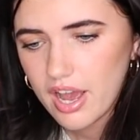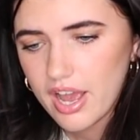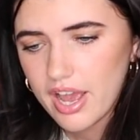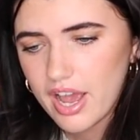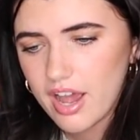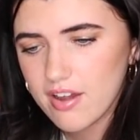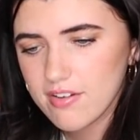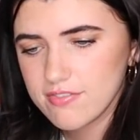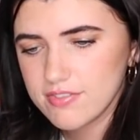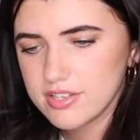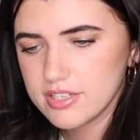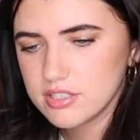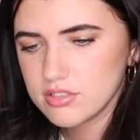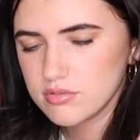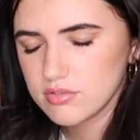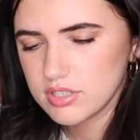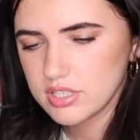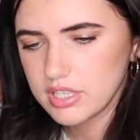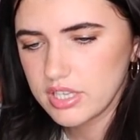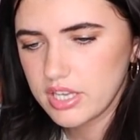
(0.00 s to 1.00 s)
I have this
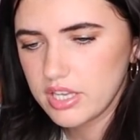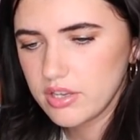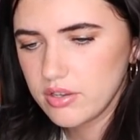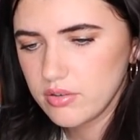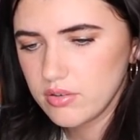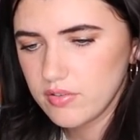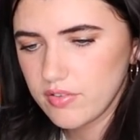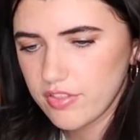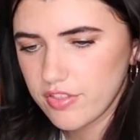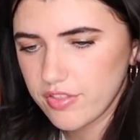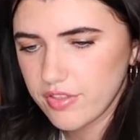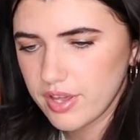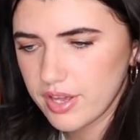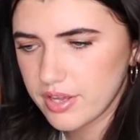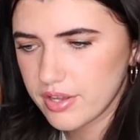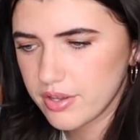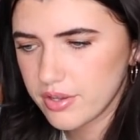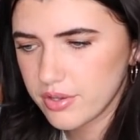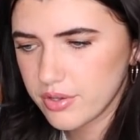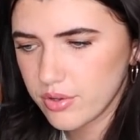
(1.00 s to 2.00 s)
really cute,
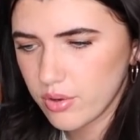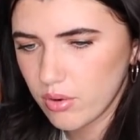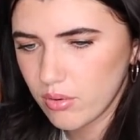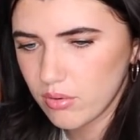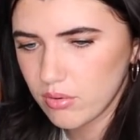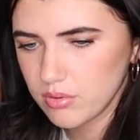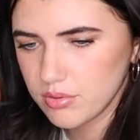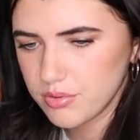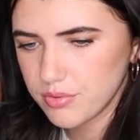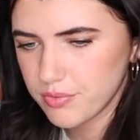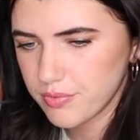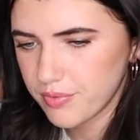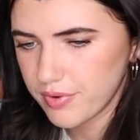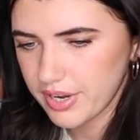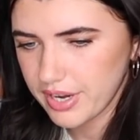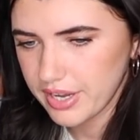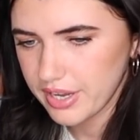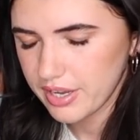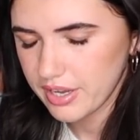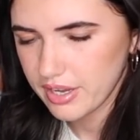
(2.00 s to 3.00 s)
thick, gold
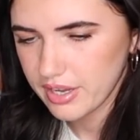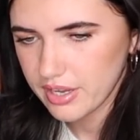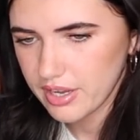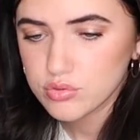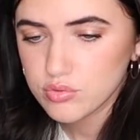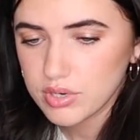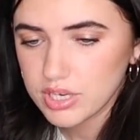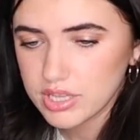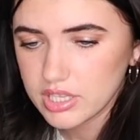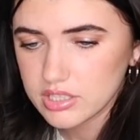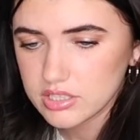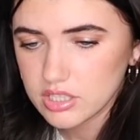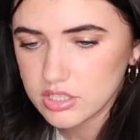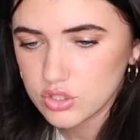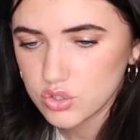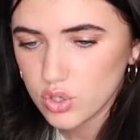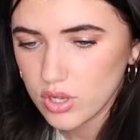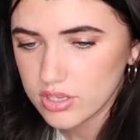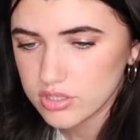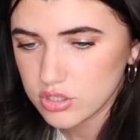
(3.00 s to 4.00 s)
ring. This ring that
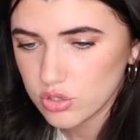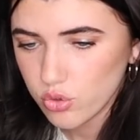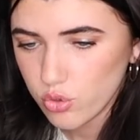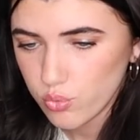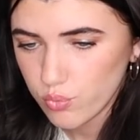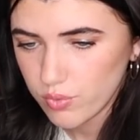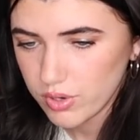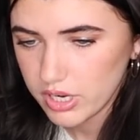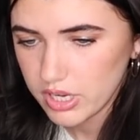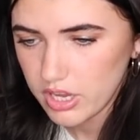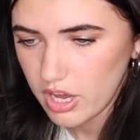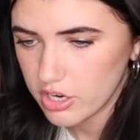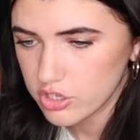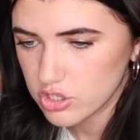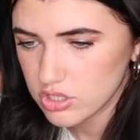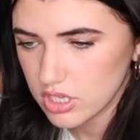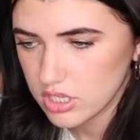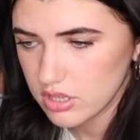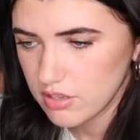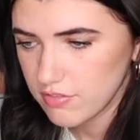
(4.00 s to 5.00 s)
says 2003. I
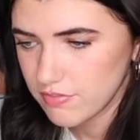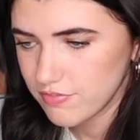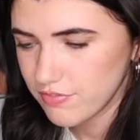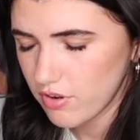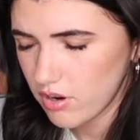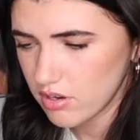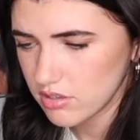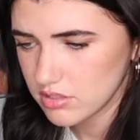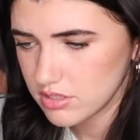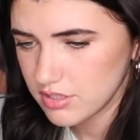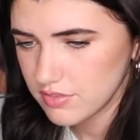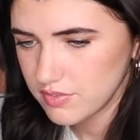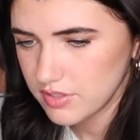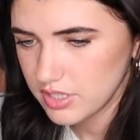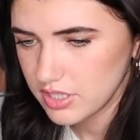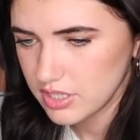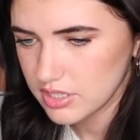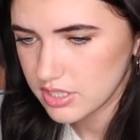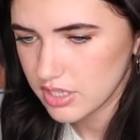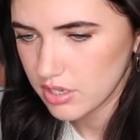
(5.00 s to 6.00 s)
just like the fonts of
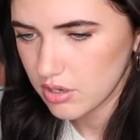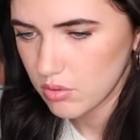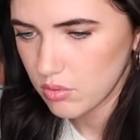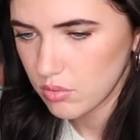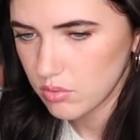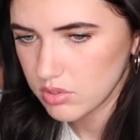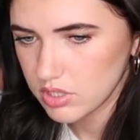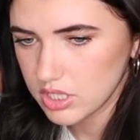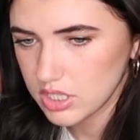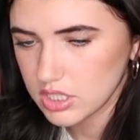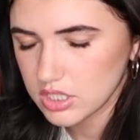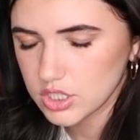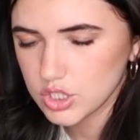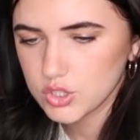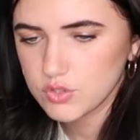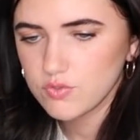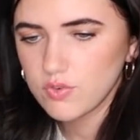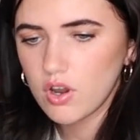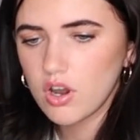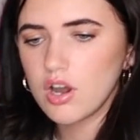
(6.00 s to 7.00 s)
it. It's like old
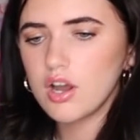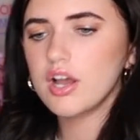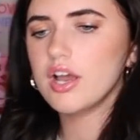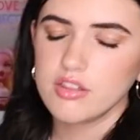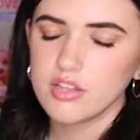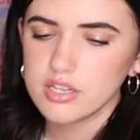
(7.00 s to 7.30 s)
English font.